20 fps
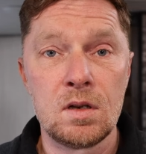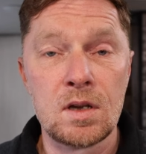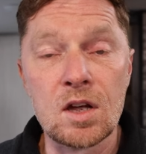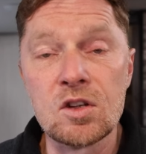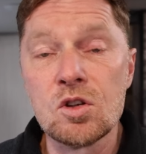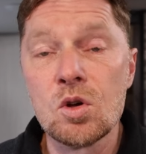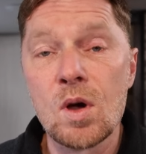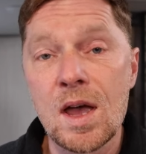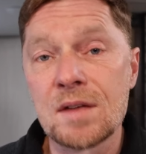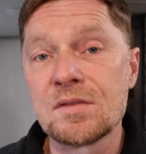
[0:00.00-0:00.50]
Now
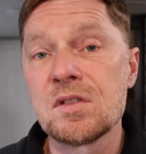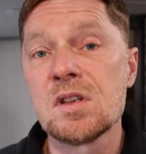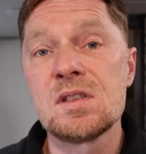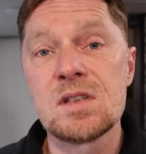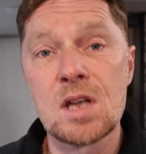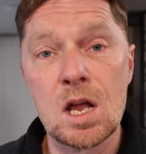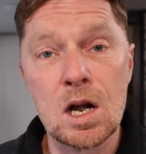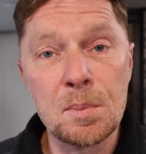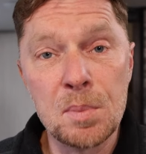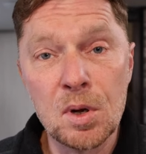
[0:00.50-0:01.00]
you'll have to
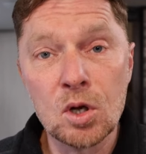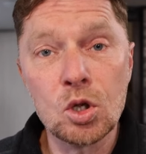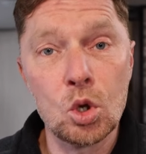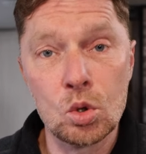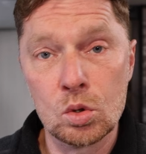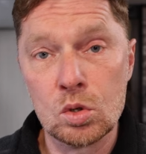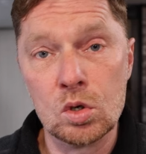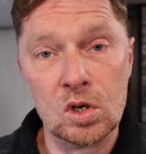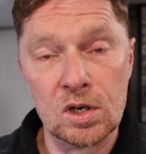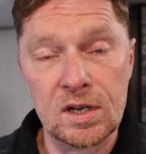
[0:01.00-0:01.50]
set up a
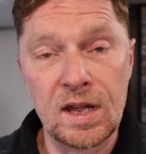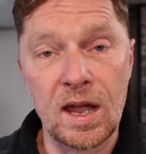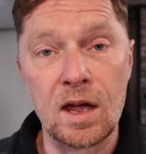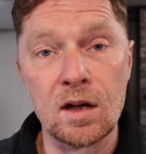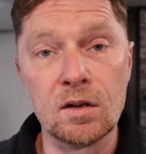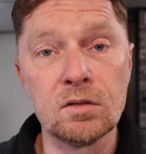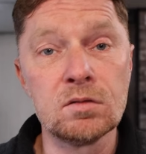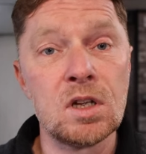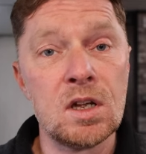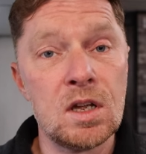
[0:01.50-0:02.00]
Google
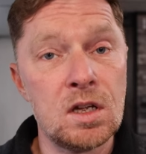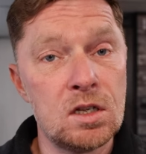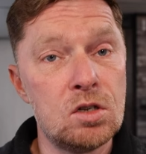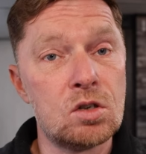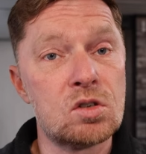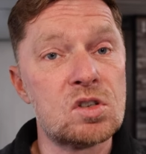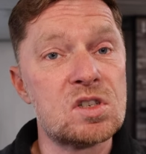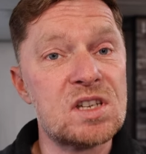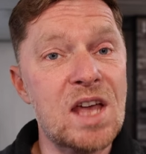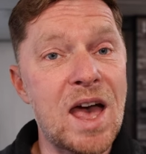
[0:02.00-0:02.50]
account.
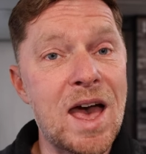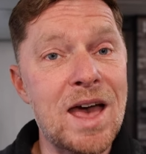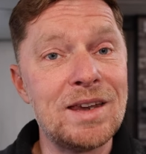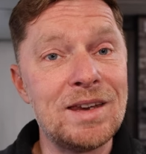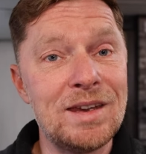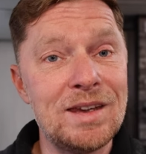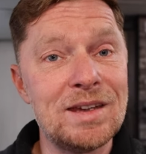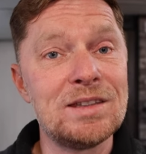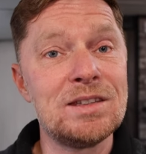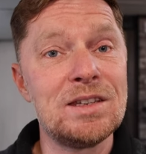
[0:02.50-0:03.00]
You'll
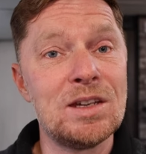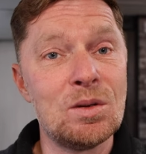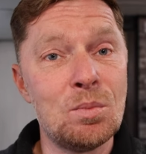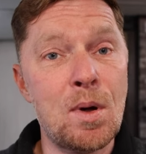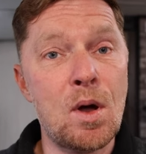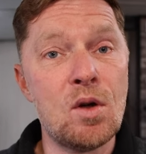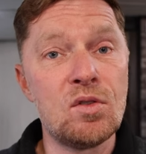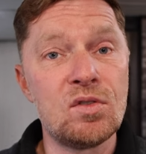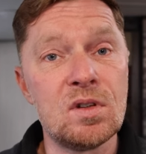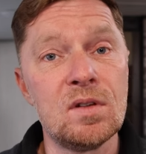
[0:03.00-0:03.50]
sign in to
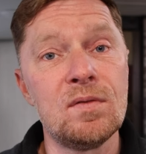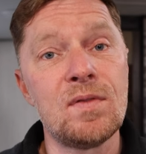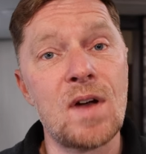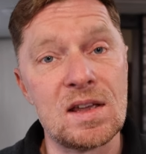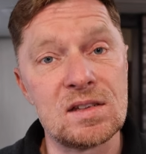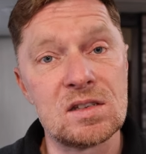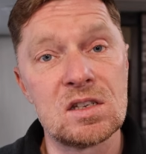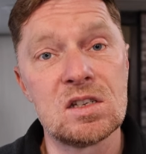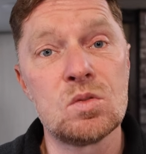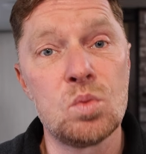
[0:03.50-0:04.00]
both
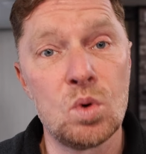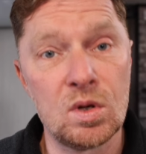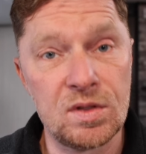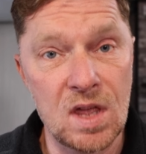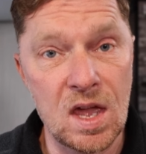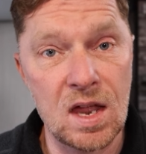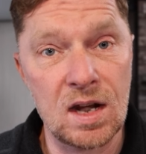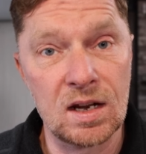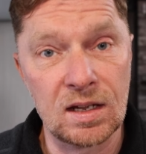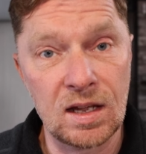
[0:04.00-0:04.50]
devices with
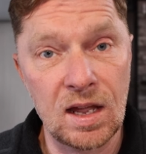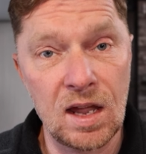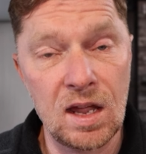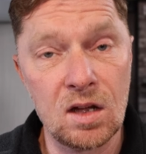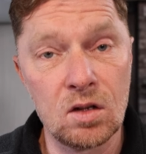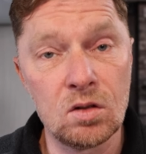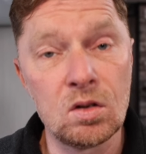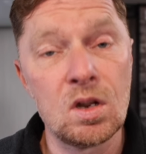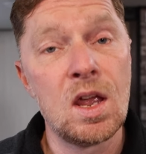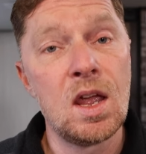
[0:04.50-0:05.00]
that
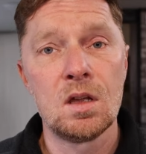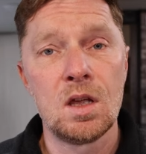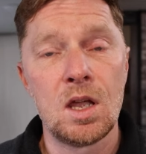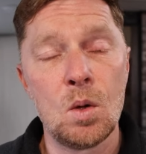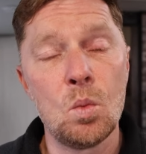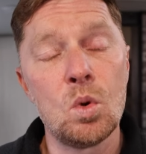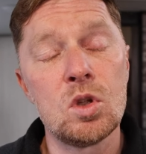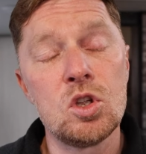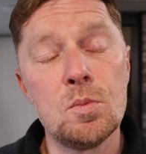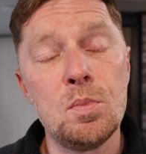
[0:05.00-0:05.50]
account.
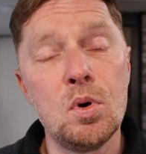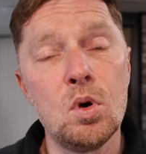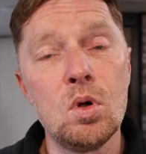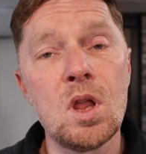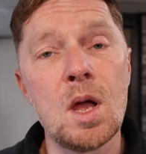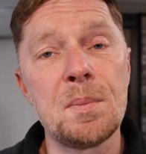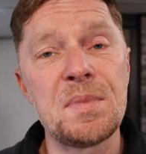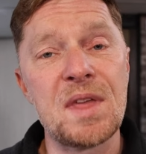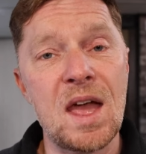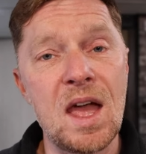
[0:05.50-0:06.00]
And when you
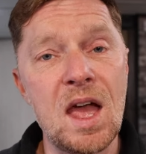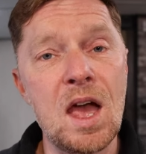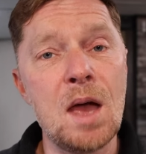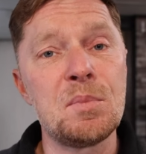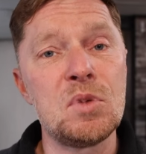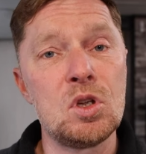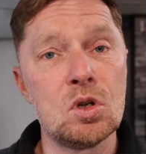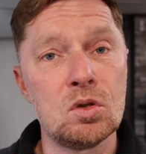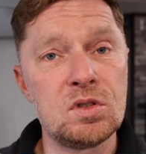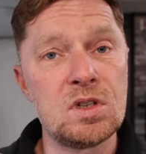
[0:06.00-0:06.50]
pull up the
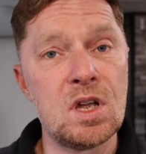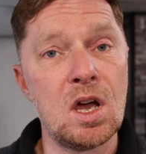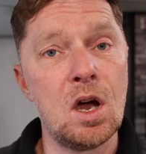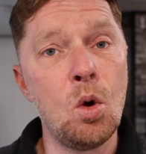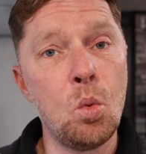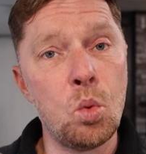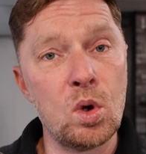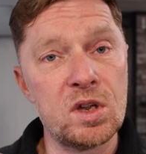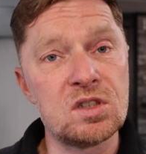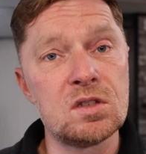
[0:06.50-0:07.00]
app, you'll
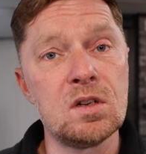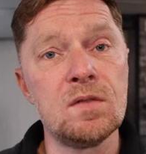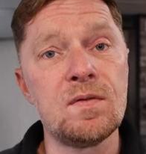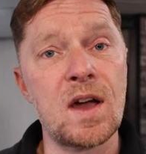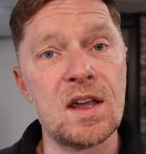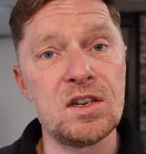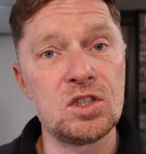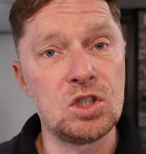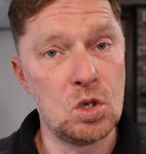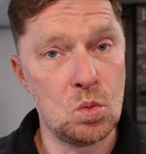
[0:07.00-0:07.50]
tell which
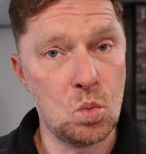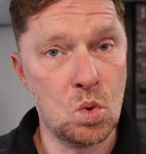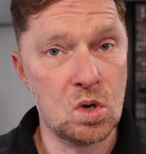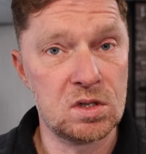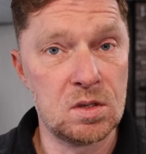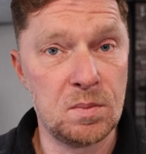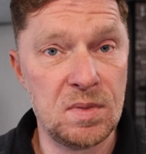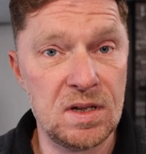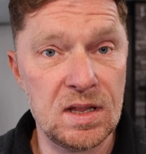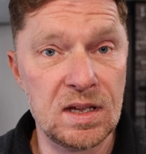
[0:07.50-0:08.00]
device you
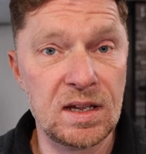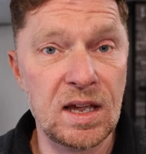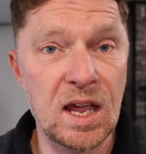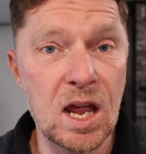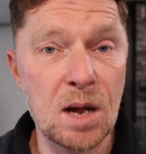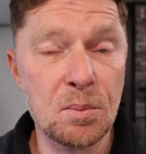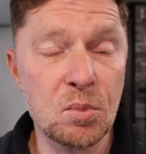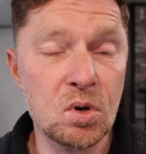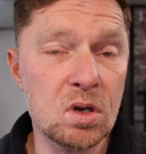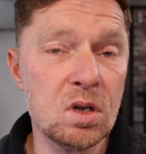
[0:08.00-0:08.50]
want to be the
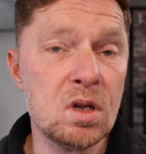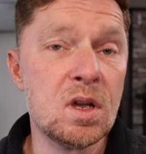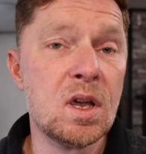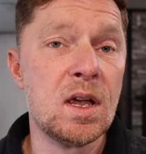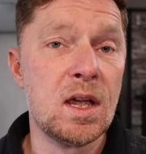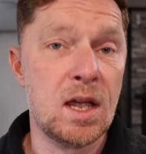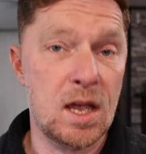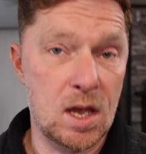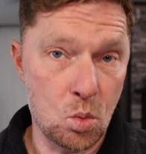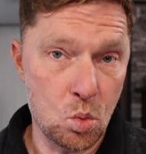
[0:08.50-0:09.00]
camera
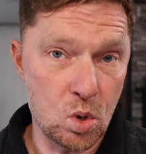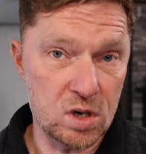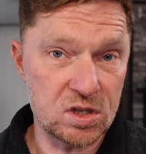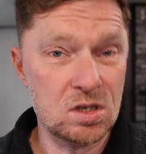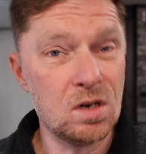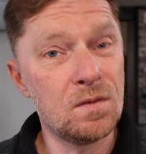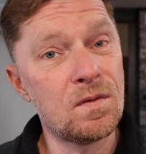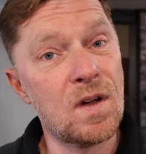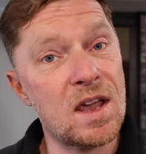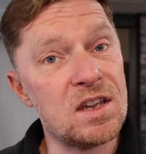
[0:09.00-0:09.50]
and
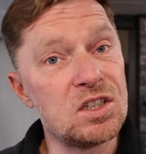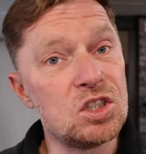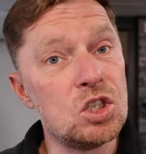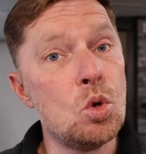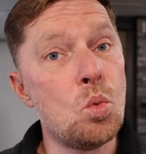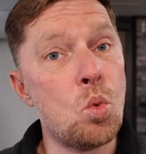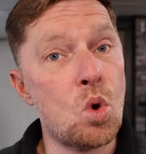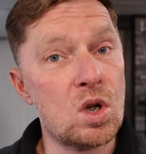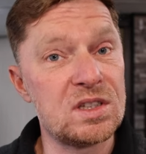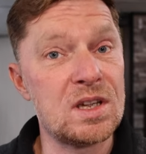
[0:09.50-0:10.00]
which device
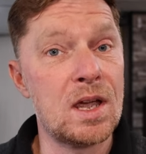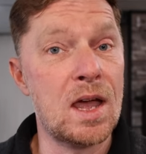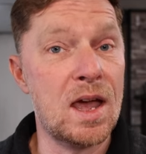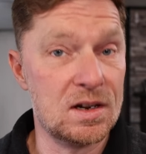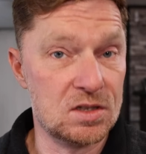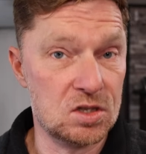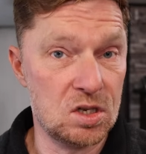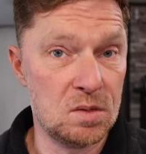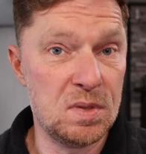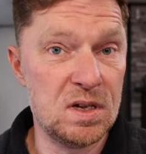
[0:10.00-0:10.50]
you want to
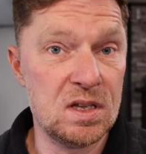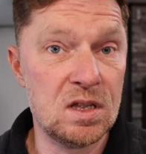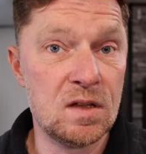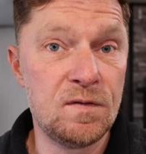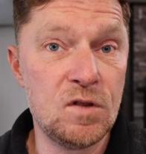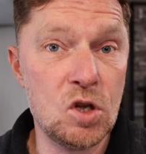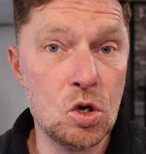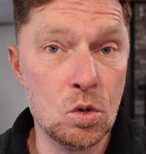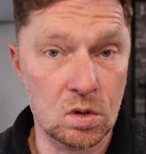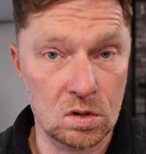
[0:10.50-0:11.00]
actually be the
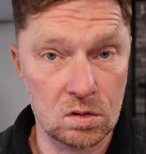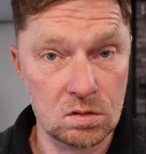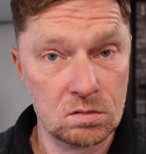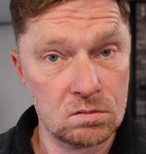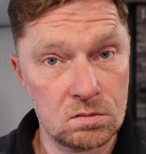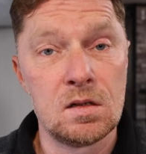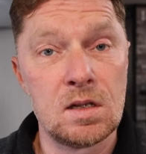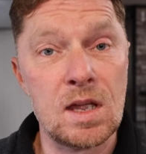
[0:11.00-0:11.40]
viewer.